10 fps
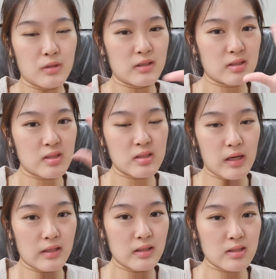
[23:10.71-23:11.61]

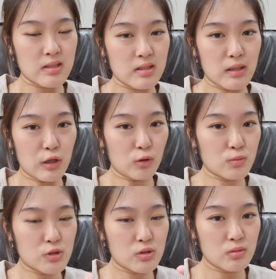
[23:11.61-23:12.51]
insight
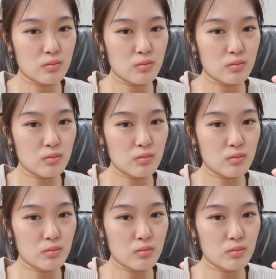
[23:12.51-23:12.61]
helped.